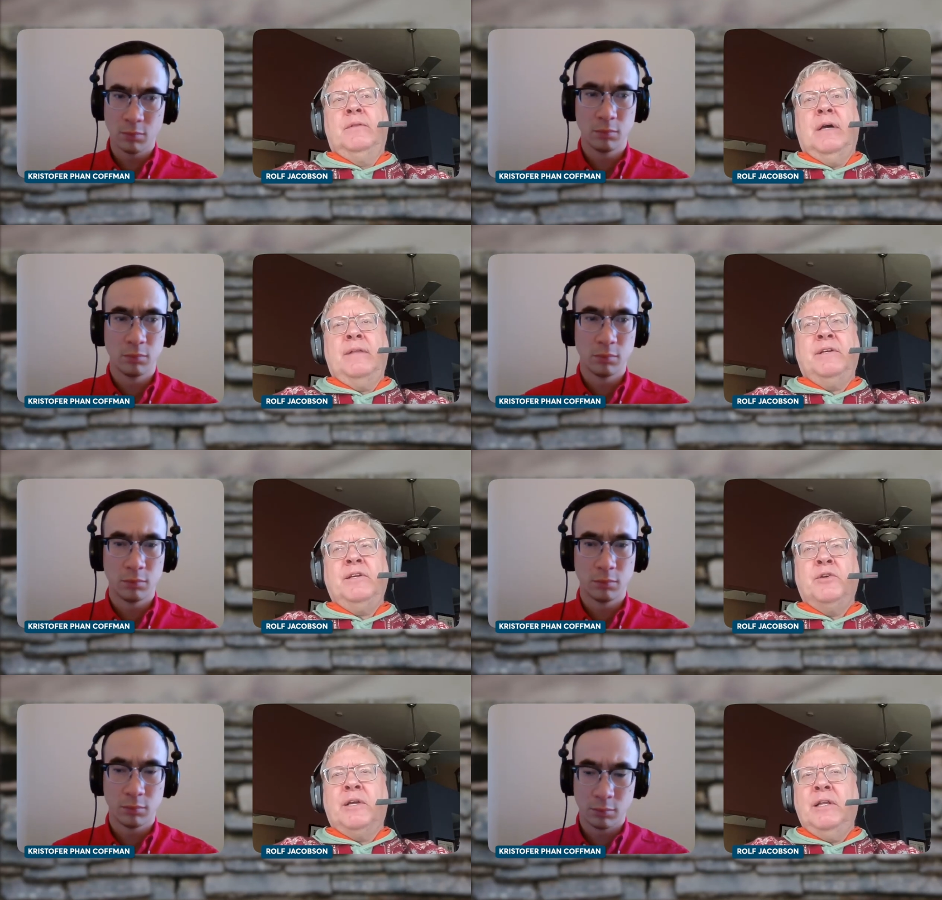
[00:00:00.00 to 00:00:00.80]
Speaker 1: I
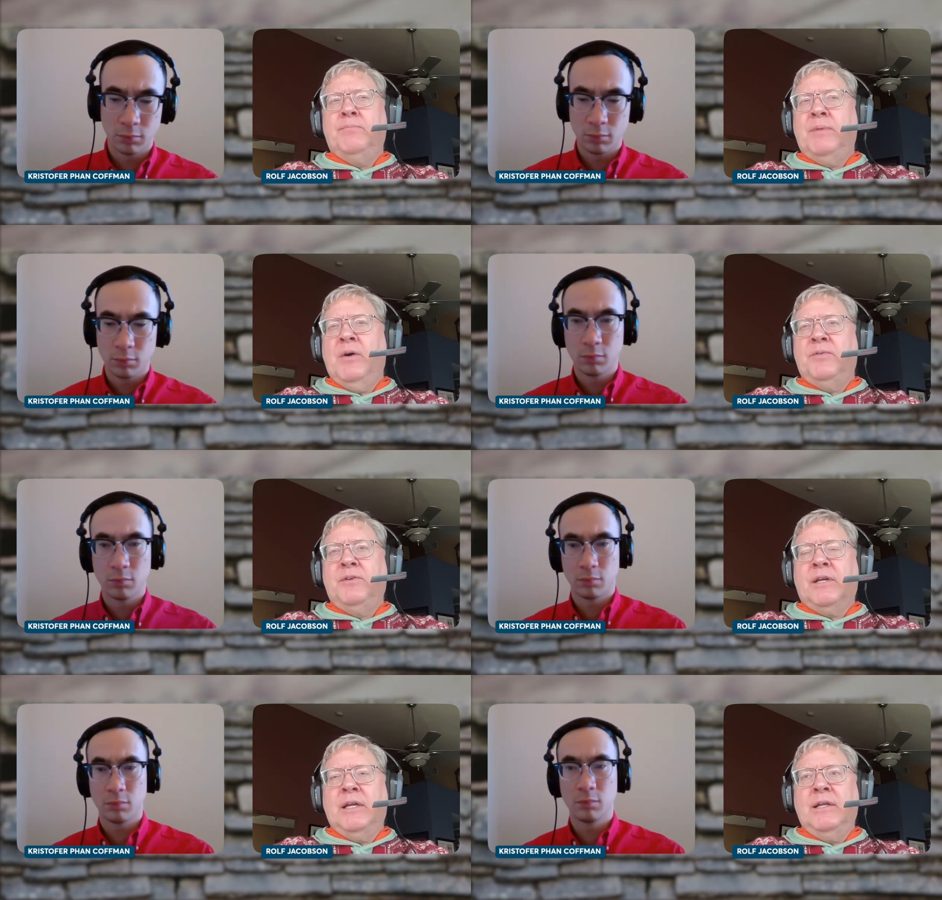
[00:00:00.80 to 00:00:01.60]
think you're getting both.
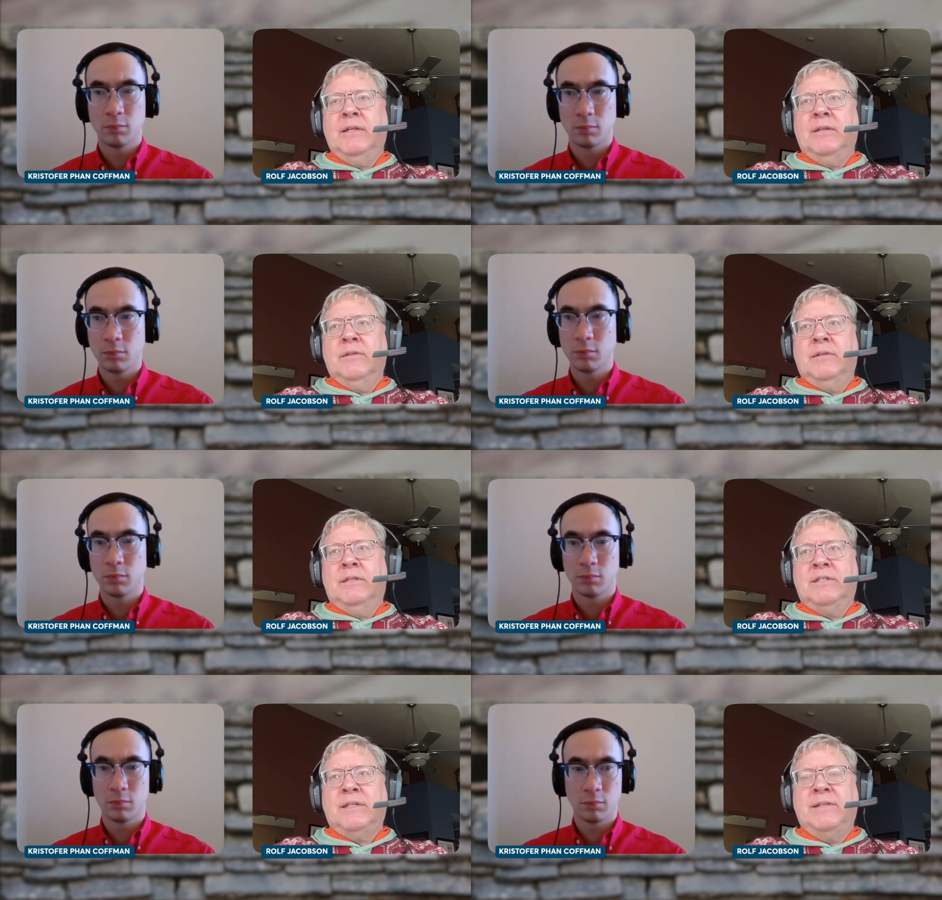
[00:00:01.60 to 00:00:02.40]
You're getting
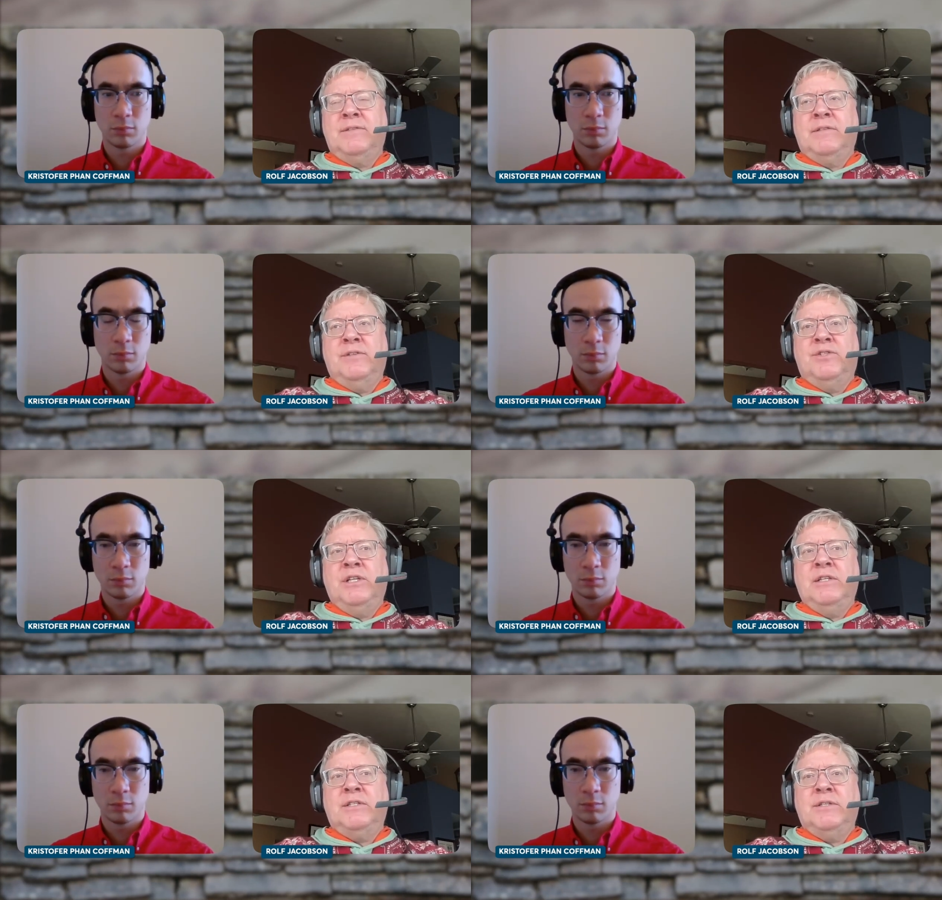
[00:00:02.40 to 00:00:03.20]
the sense that
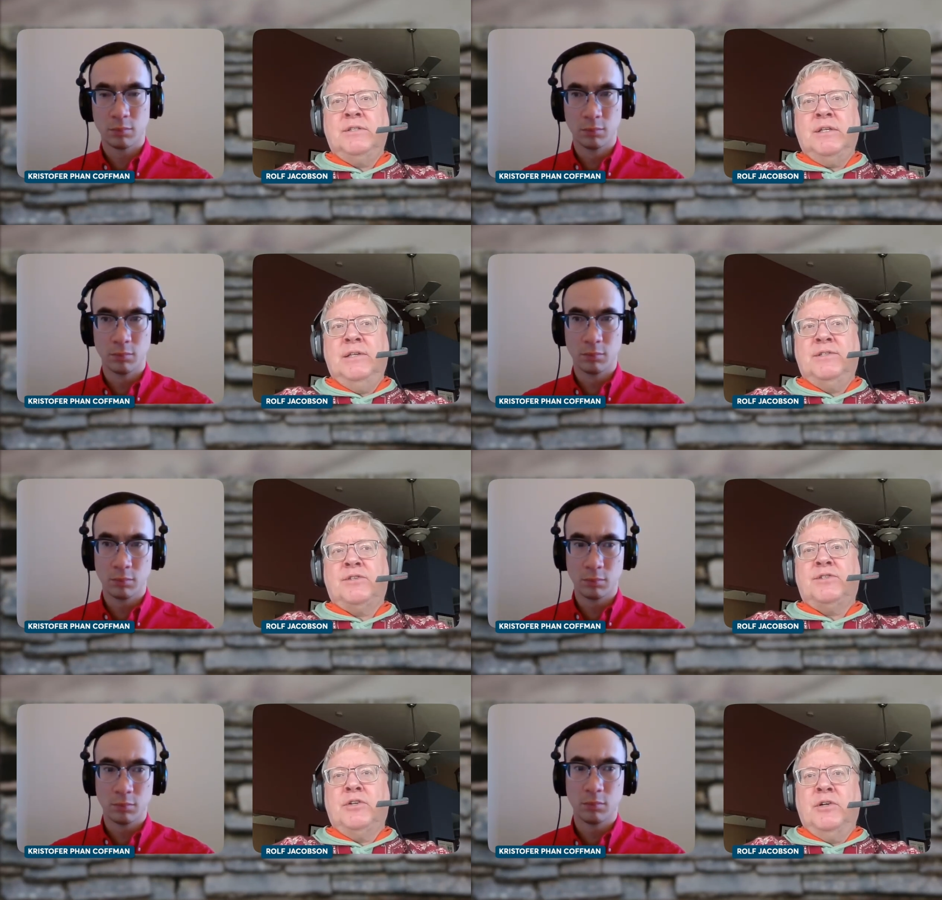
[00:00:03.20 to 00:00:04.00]
Jesus is
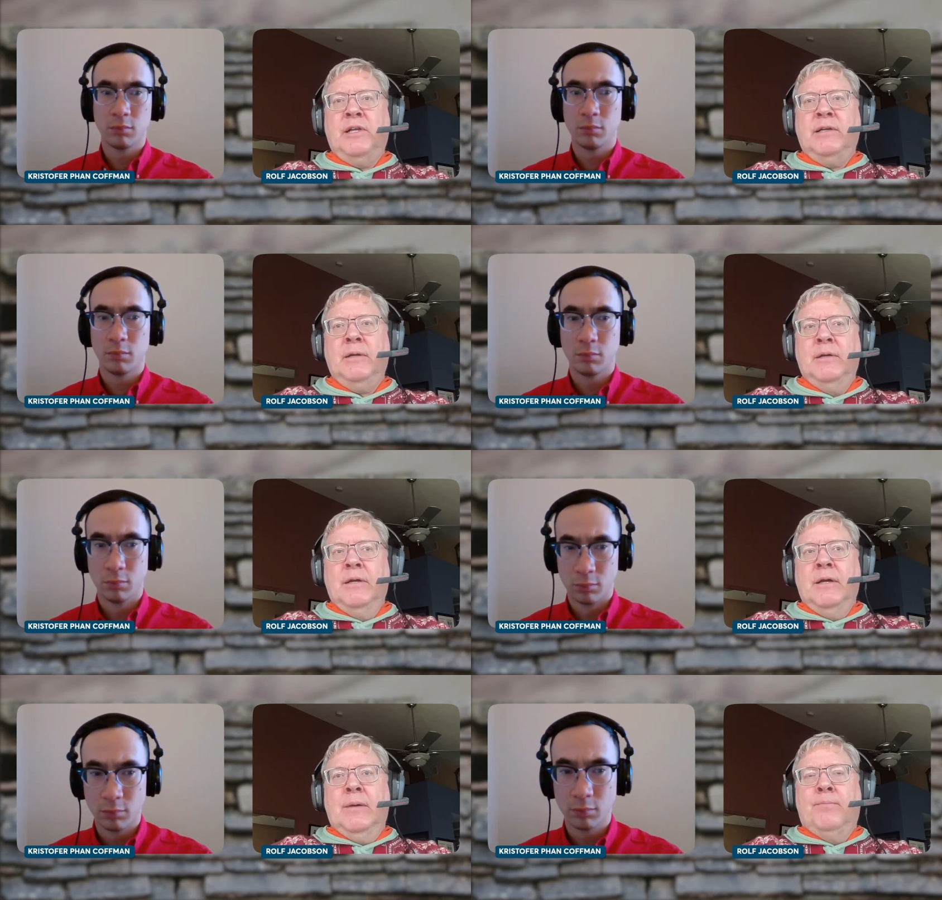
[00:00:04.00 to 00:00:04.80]
asserting
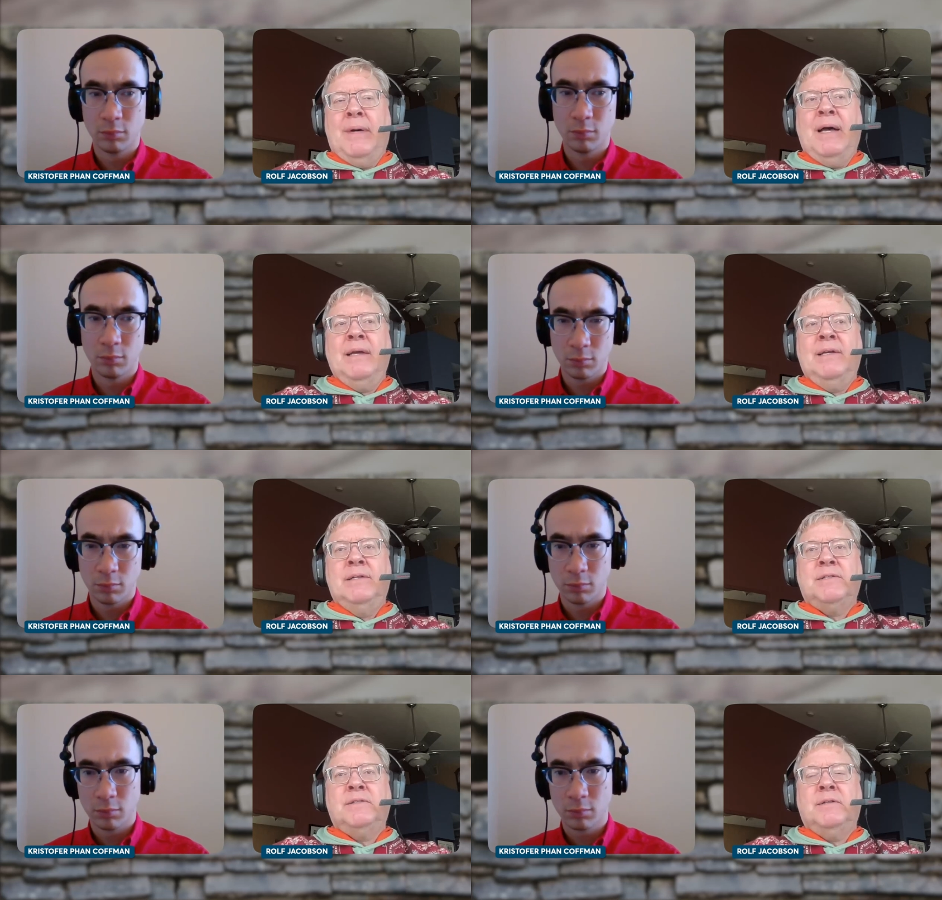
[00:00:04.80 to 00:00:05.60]
by
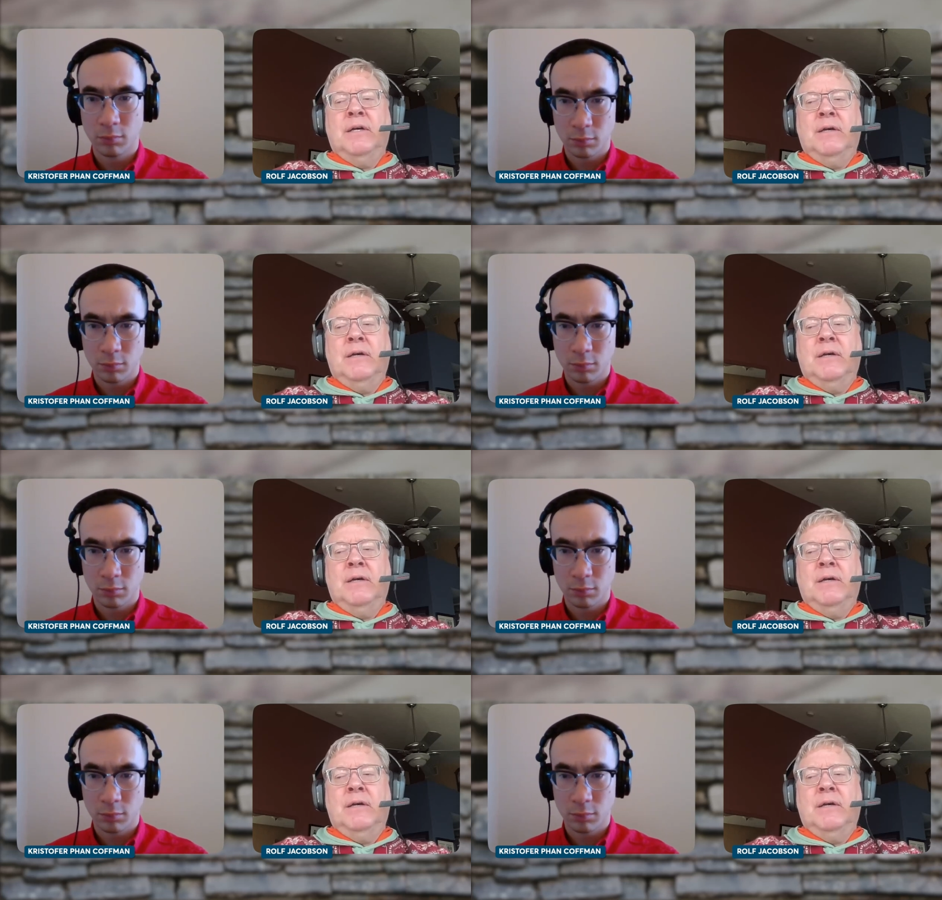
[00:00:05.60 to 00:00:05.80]
his